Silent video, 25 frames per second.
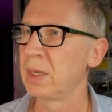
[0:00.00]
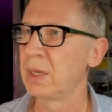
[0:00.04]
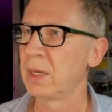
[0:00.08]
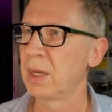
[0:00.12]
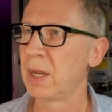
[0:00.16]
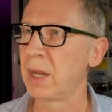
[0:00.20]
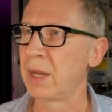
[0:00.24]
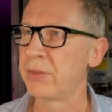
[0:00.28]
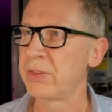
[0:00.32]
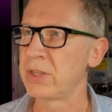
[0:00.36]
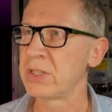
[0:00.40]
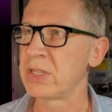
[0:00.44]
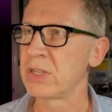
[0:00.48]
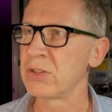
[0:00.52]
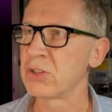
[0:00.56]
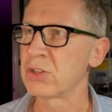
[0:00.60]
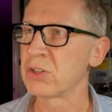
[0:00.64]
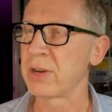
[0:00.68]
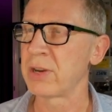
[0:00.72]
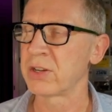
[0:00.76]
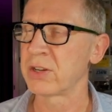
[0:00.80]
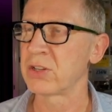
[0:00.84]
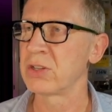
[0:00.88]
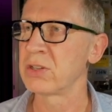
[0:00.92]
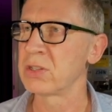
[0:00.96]
Uh, these
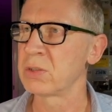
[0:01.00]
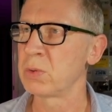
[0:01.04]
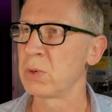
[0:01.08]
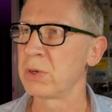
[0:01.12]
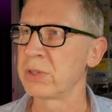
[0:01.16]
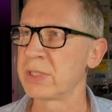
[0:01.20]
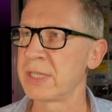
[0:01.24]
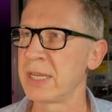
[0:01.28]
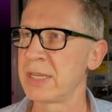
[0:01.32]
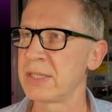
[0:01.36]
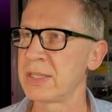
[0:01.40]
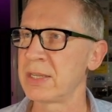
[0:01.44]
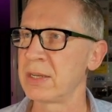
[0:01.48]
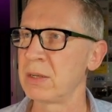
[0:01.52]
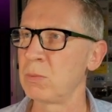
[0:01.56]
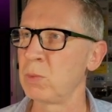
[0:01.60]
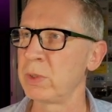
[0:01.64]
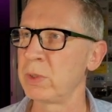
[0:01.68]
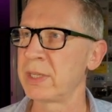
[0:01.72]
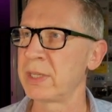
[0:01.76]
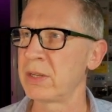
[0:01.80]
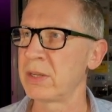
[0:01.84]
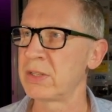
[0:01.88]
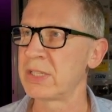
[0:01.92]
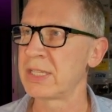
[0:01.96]
instructions were tested in
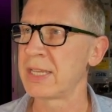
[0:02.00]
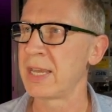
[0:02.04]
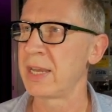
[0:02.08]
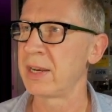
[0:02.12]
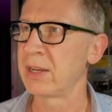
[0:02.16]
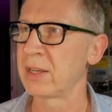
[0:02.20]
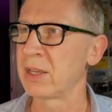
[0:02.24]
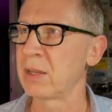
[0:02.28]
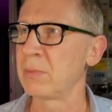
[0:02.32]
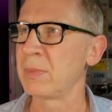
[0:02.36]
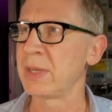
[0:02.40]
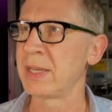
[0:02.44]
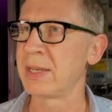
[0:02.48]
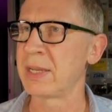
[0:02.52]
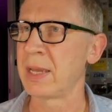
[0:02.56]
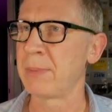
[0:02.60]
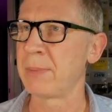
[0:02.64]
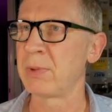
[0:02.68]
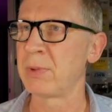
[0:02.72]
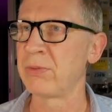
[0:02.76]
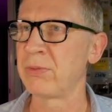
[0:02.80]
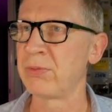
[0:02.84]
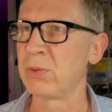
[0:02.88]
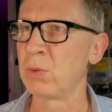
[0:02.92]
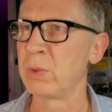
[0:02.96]
Windows ten and can be
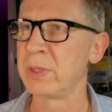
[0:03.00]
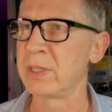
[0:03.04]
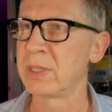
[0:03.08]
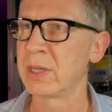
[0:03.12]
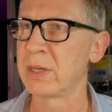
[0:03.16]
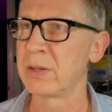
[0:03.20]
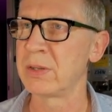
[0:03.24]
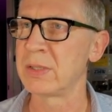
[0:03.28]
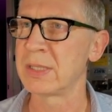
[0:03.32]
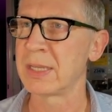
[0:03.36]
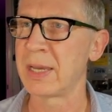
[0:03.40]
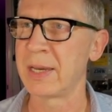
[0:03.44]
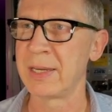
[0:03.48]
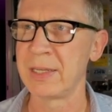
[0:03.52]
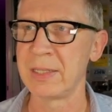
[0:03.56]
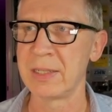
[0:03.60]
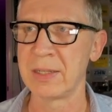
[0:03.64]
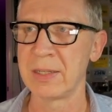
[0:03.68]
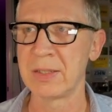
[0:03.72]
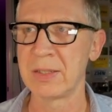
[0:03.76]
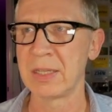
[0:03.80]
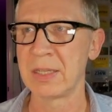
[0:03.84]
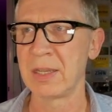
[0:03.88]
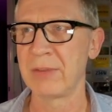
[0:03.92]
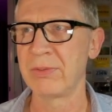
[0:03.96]
adapted for Windows eight,
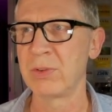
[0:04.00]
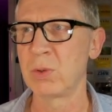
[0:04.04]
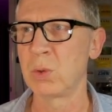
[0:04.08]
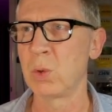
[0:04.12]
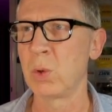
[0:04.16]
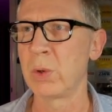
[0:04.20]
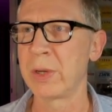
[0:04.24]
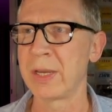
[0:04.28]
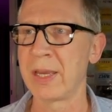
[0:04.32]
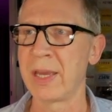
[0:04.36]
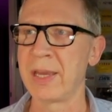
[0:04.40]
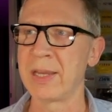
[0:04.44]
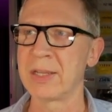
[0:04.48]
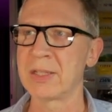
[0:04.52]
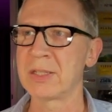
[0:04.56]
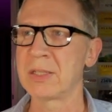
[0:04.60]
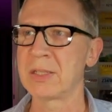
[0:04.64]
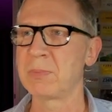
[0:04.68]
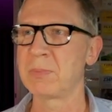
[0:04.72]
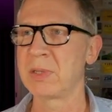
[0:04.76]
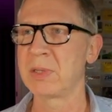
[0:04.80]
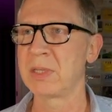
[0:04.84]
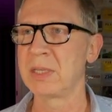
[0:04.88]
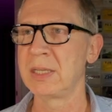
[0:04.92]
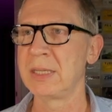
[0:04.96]
seven or X
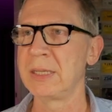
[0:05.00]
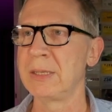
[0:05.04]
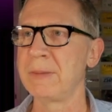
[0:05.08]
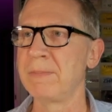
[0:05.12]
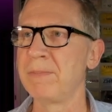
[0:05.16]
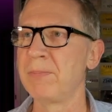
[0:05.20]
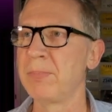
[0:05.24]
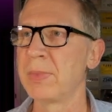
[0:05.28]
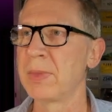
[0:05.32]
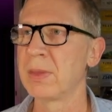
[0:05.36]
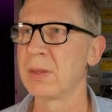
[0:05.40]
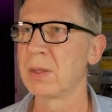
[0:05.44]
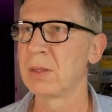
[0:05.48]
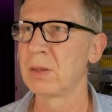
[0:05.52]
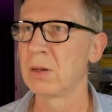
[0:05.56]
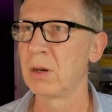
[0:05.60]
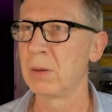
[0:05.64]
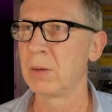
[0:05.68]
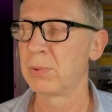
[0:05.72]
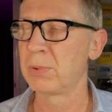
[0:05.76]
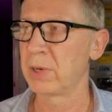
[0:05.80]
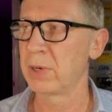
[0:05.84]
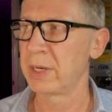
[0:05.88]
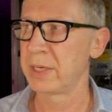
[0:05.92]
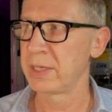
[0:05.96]
P
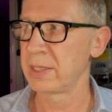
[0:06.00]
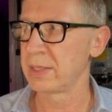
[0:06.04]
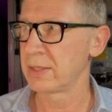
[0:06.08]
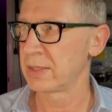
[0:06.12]
operating